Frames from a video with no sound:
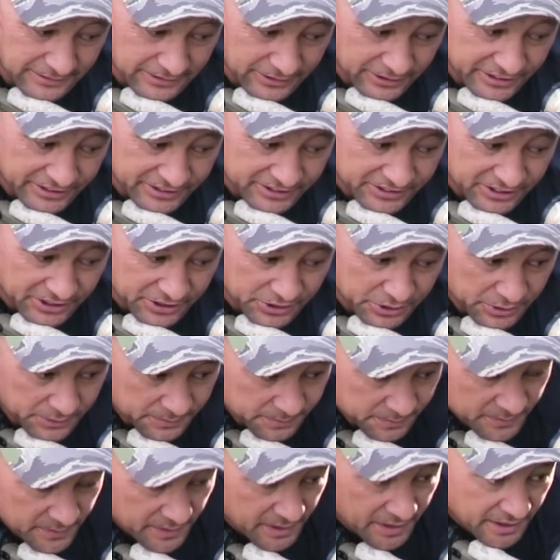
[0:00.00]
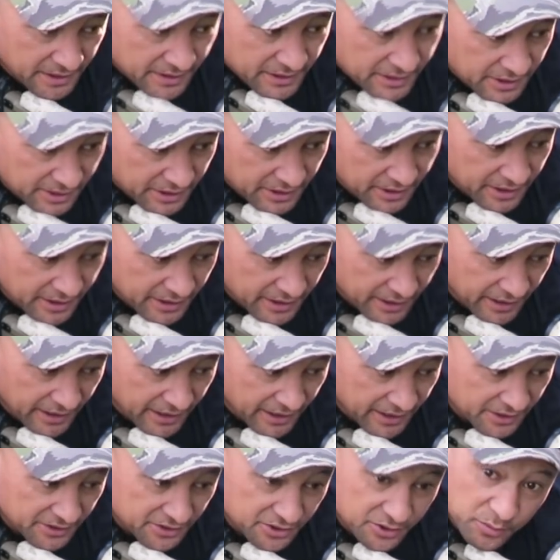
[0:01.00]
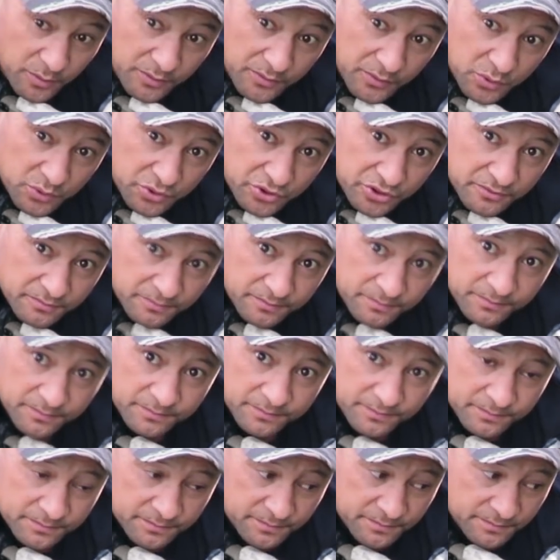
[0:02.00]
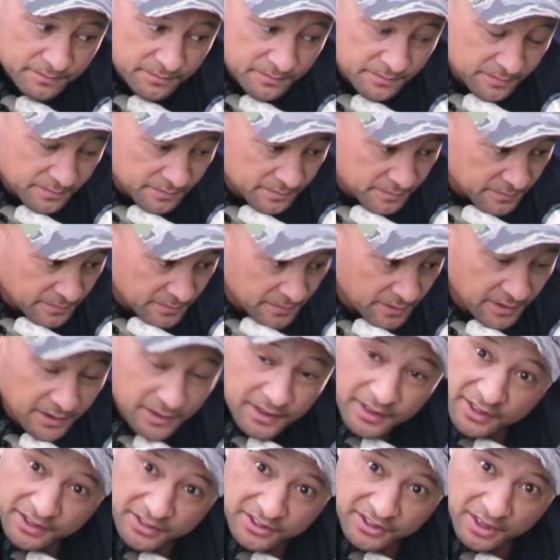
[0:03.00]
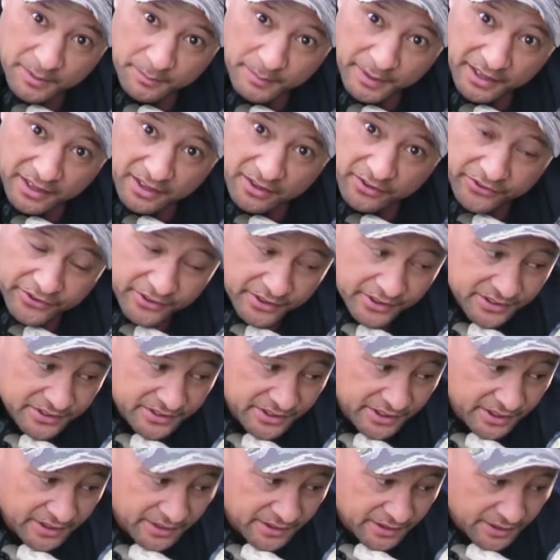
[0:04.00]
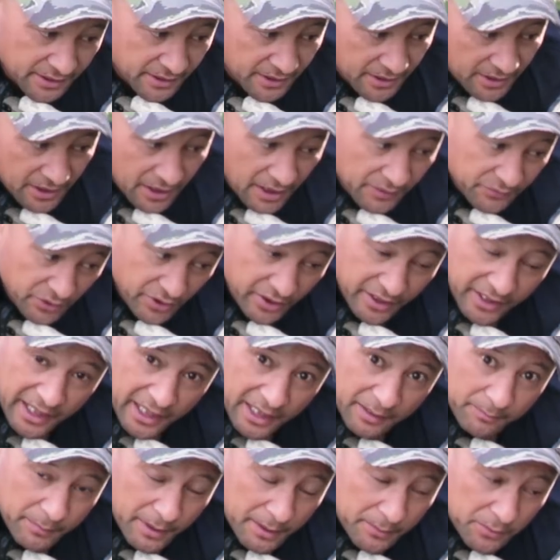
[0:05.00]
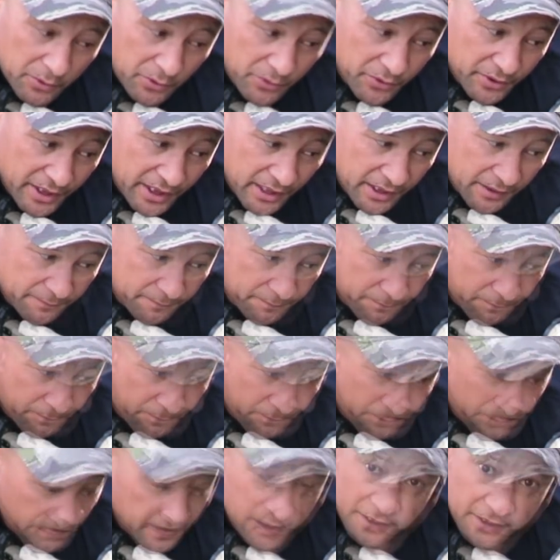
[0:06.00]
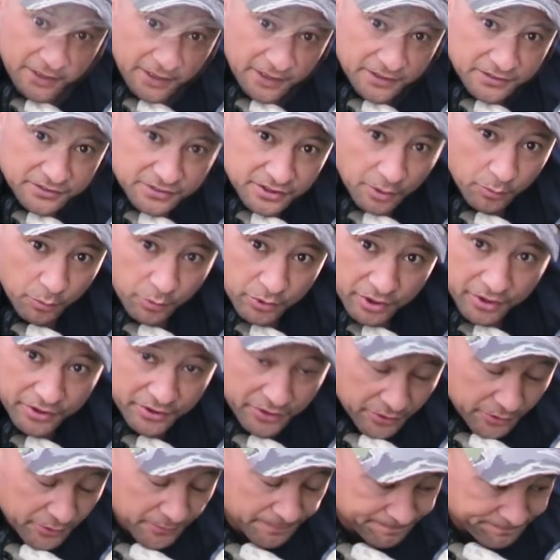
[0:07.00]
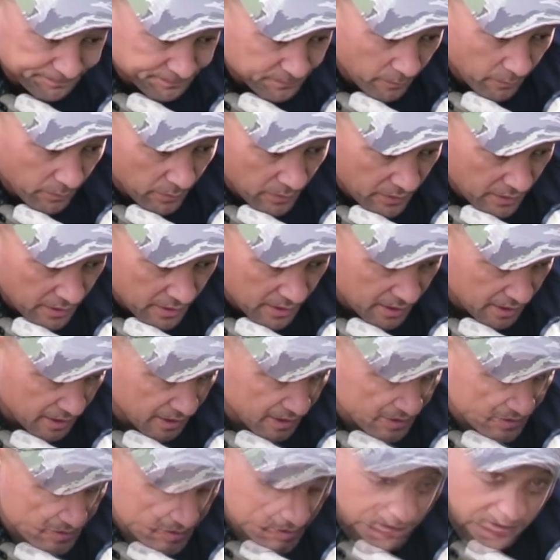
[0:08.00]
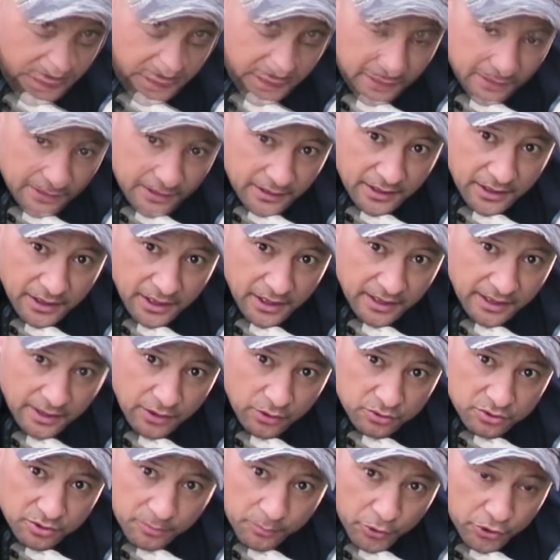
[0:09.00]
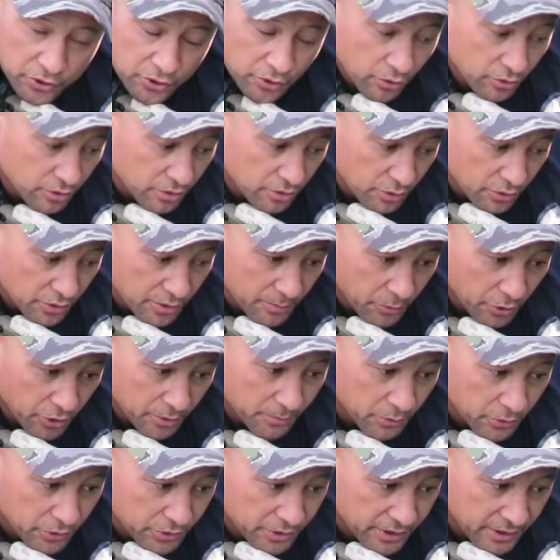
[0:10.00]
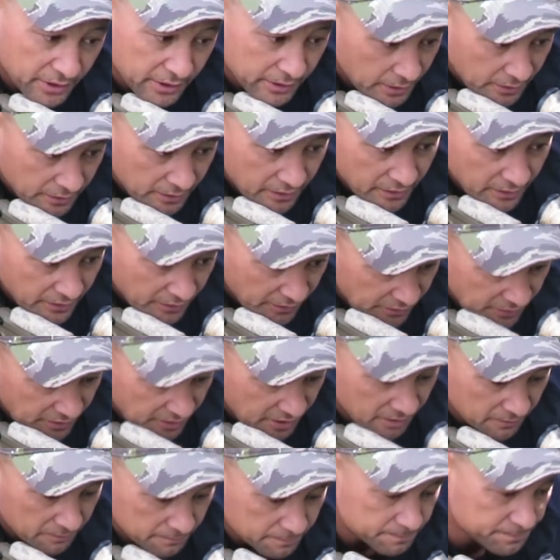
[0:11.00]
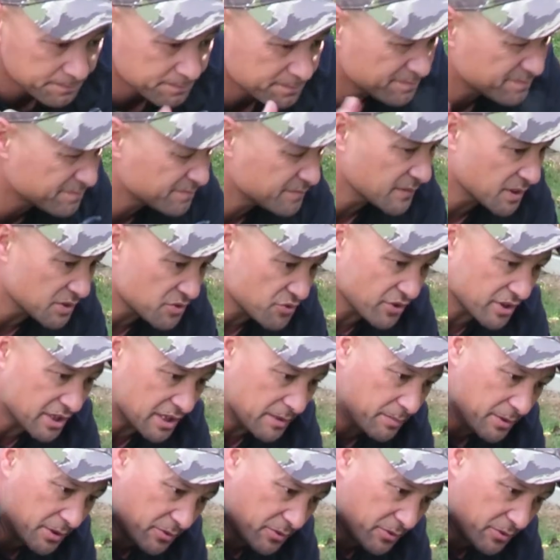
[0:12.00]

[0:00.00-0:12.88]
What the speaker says: like so, and it swivels, then it's going to make it a lot easier. I've got a camp bubble on here, and so what I do is unlock the podlock on the bipod. Then the tricky